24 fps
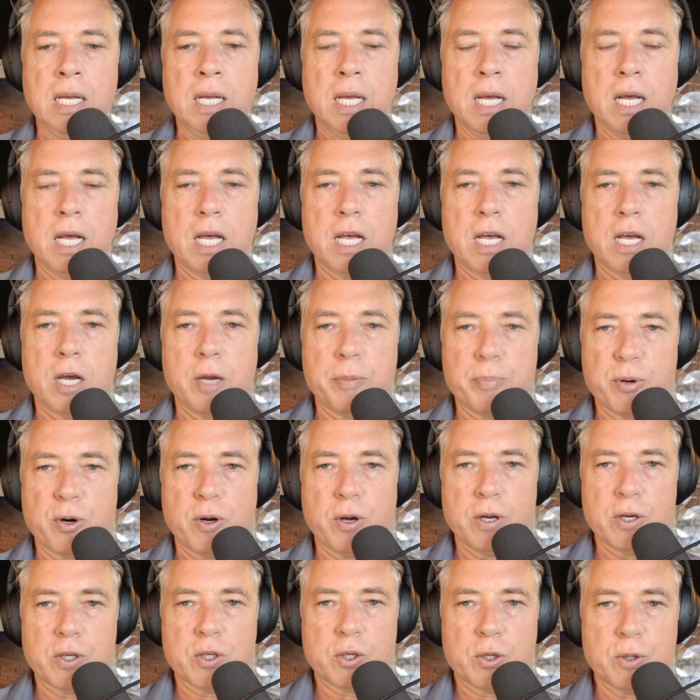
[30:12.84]

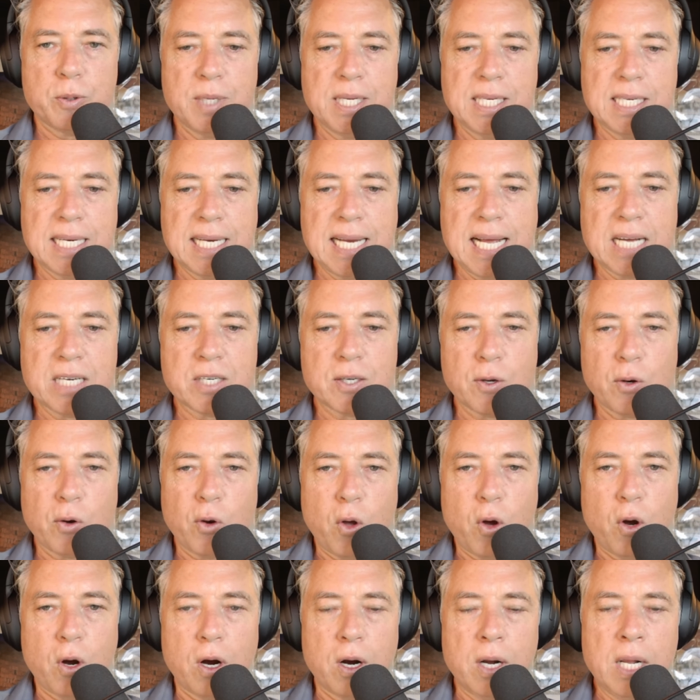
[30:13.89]
approach to international
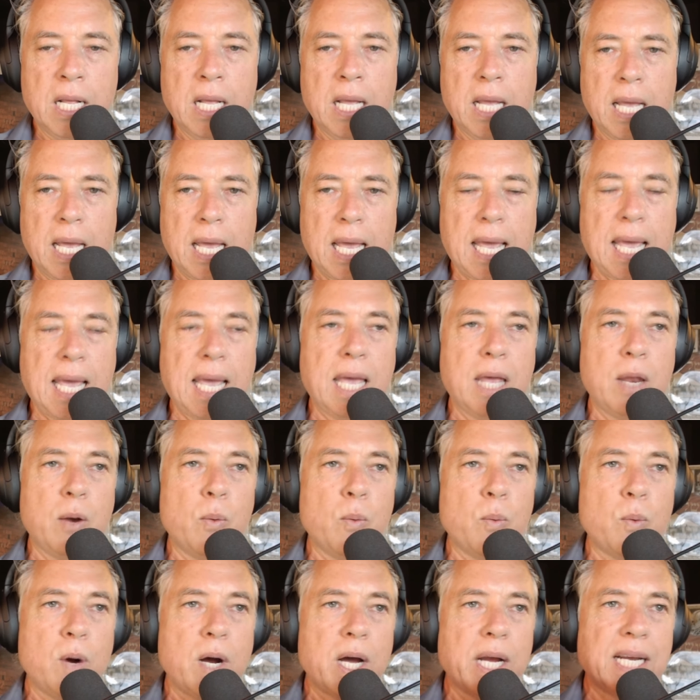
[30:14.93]
law. And
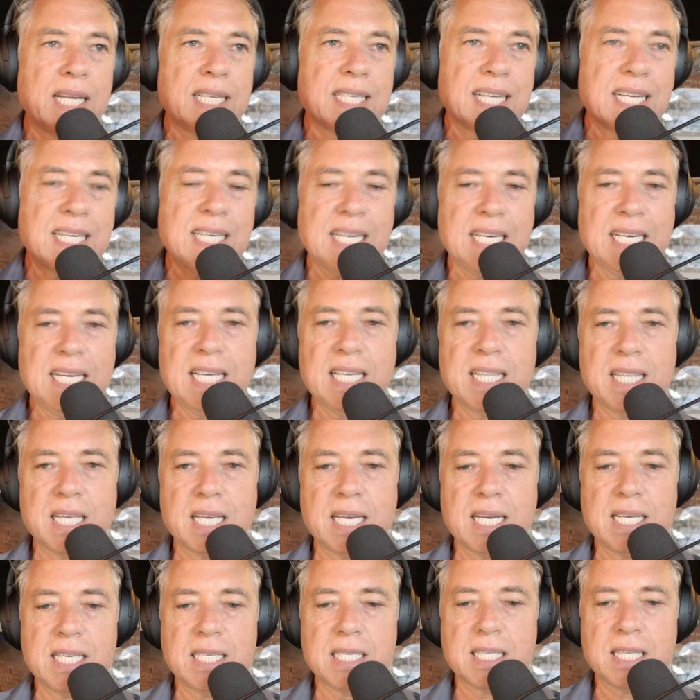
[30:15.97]
what is underneath
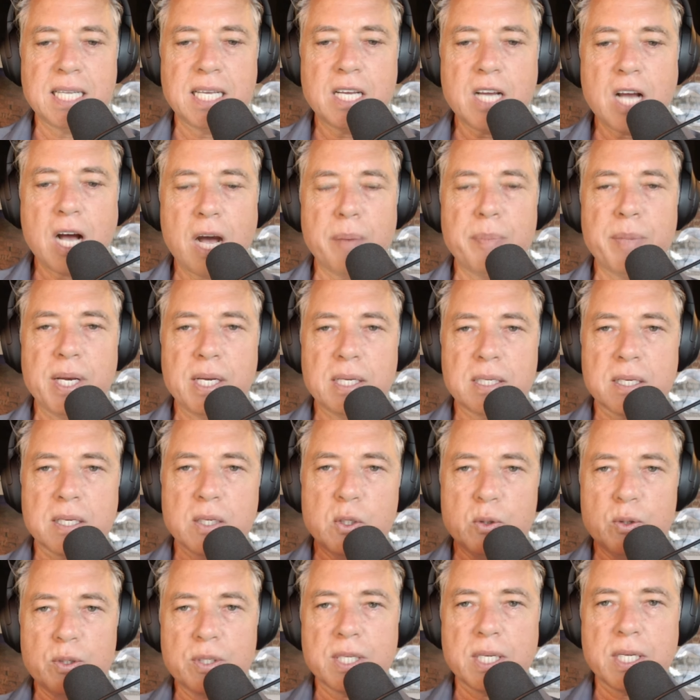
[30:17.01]
it is the communist
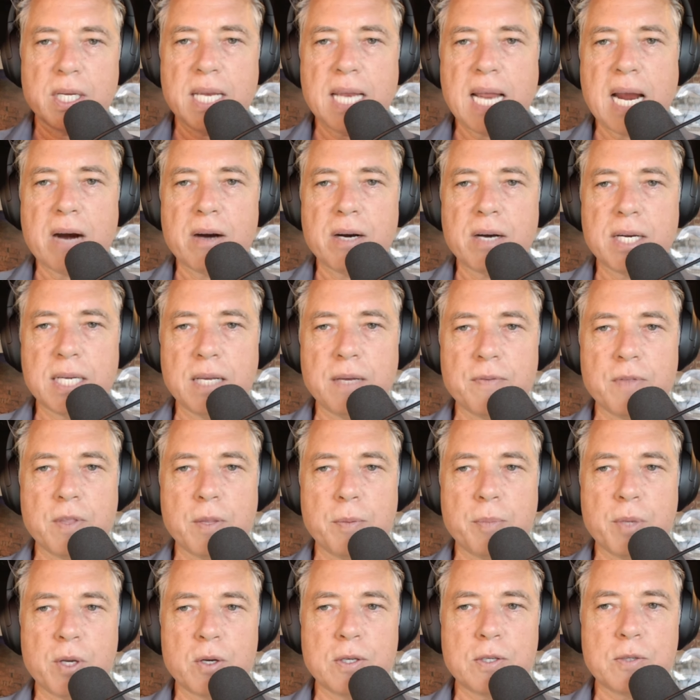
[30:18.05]
loser narrative that
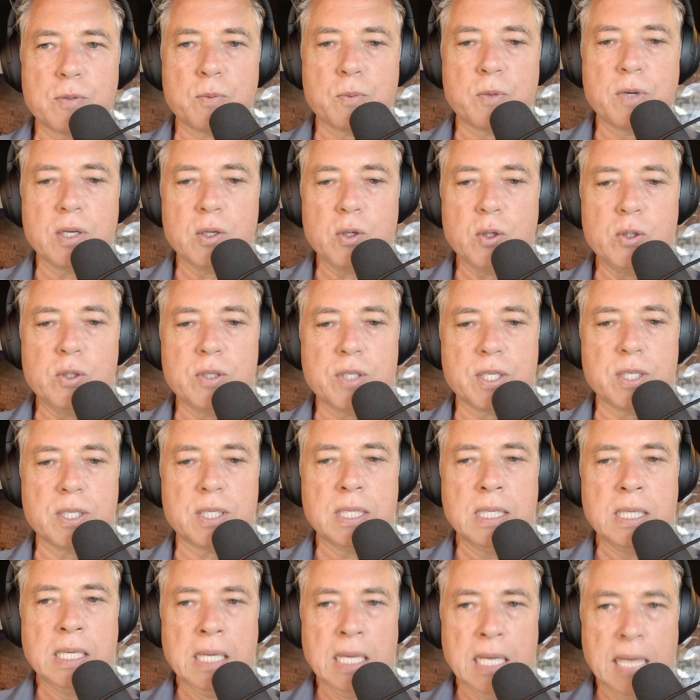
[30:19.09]
because we're
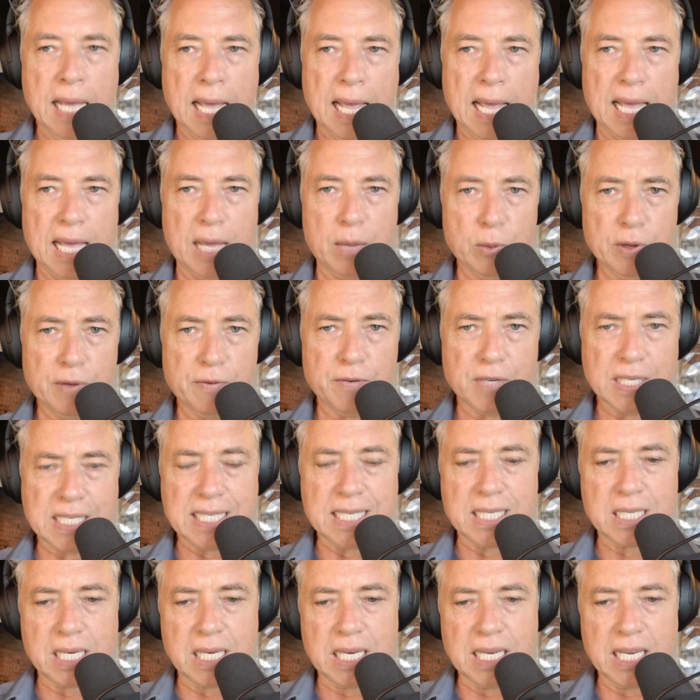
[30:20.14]
losers and we've
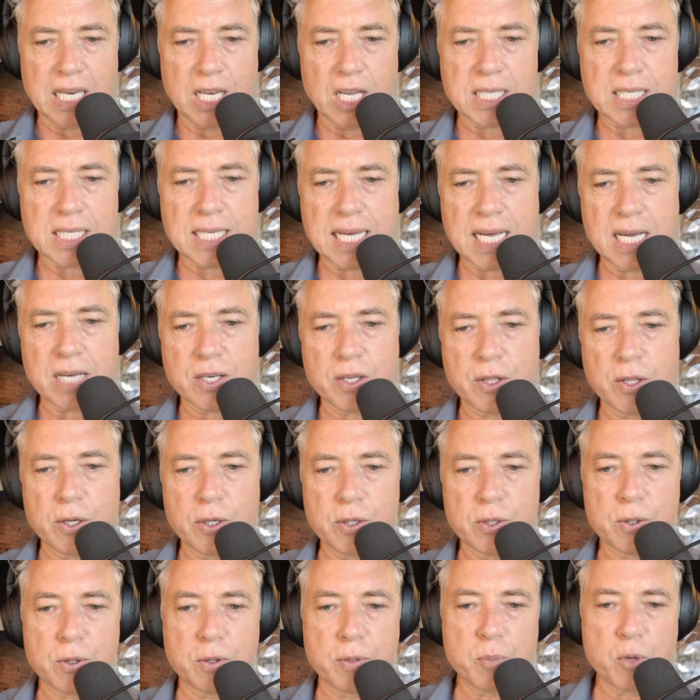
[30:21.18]
consistently lost out to
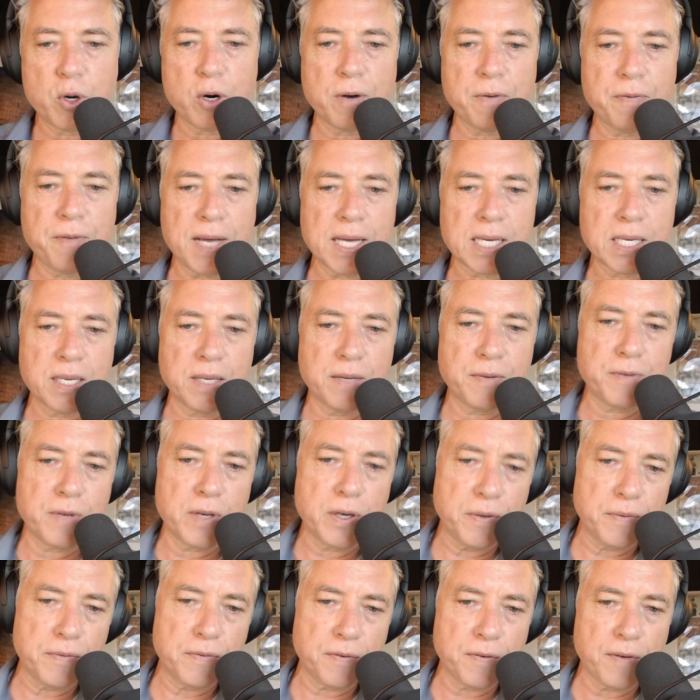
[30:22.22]
those who are more effective and
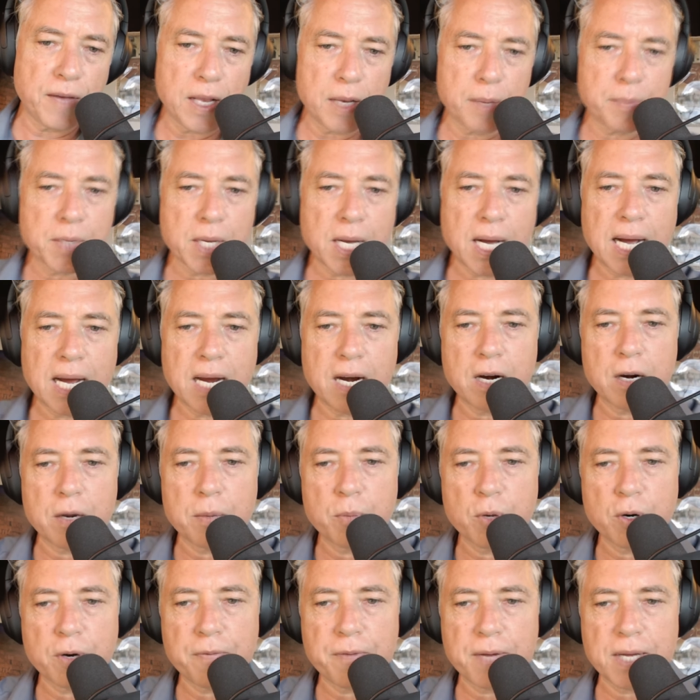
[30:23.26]
have developed a higher,
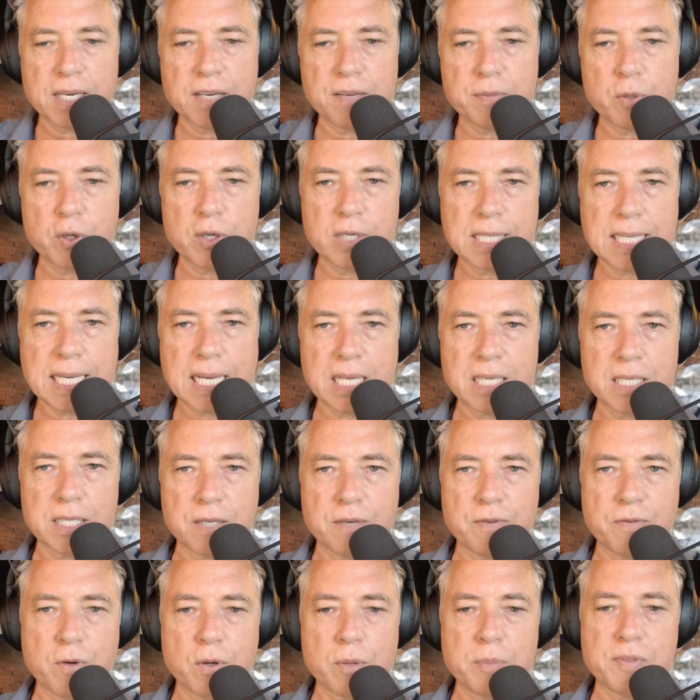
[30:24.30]
more effective, more
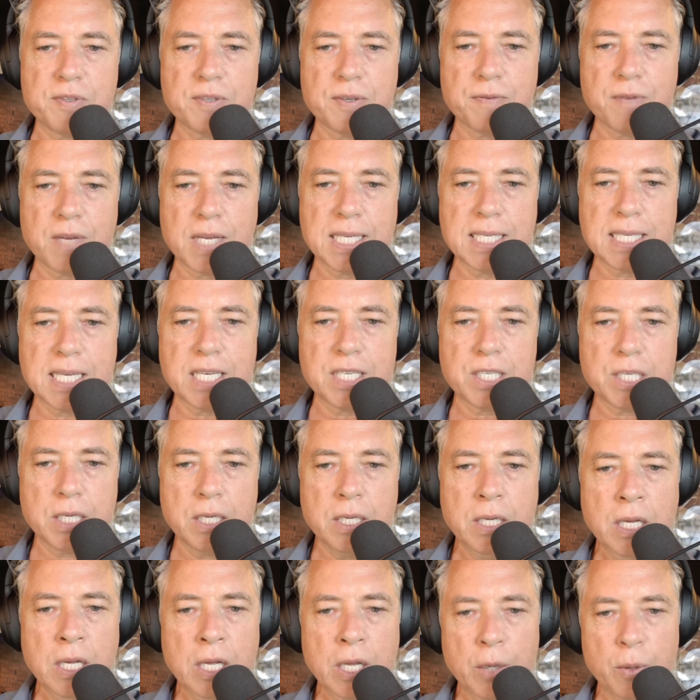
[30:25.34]
intelligent form of civilization,
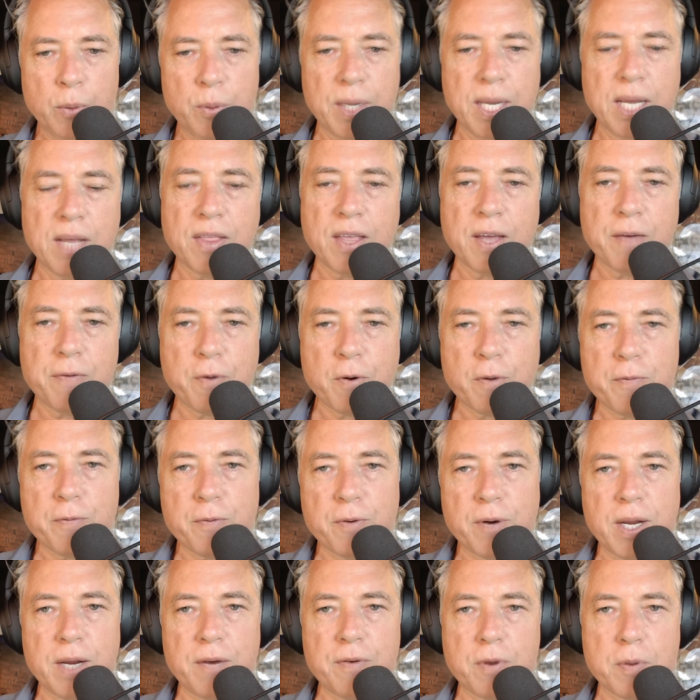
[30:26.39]
we are therefore
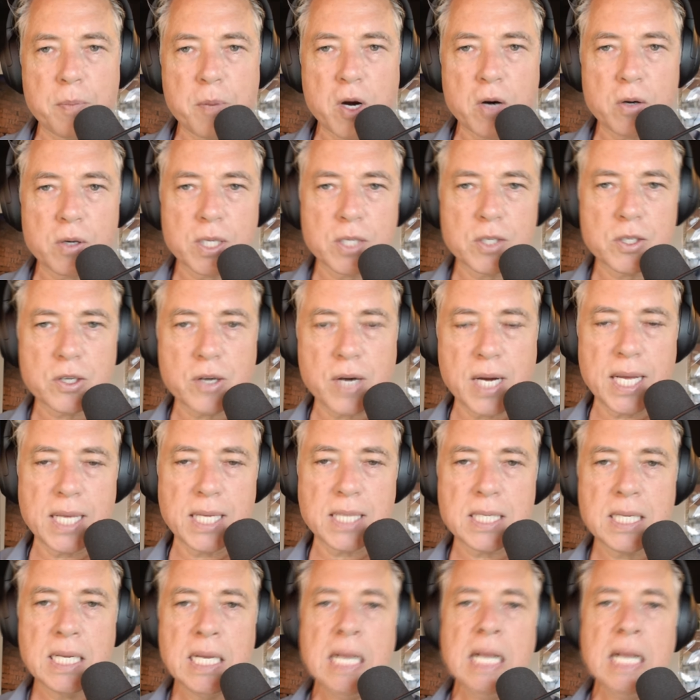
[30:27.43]
freed from moral constraints.